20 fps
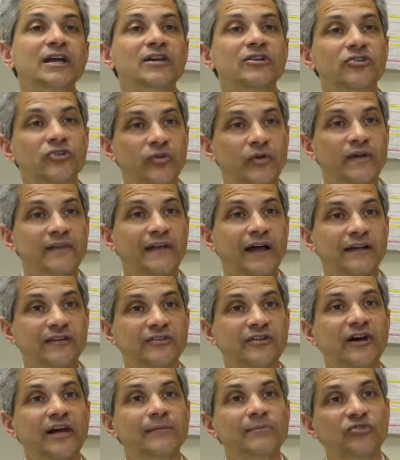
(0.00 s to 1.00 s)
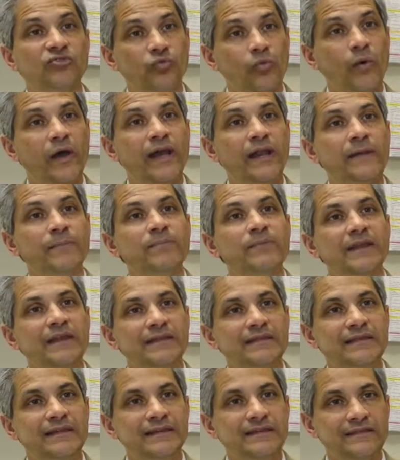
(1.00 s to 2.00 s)
during that time is when
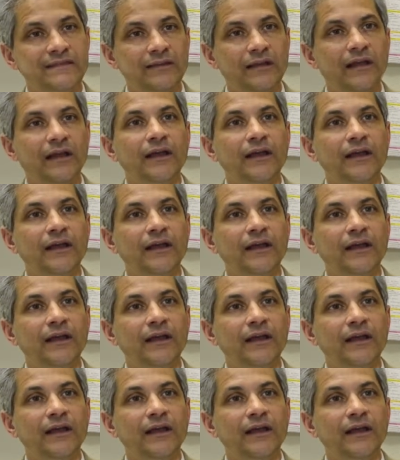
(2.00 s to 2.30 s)
these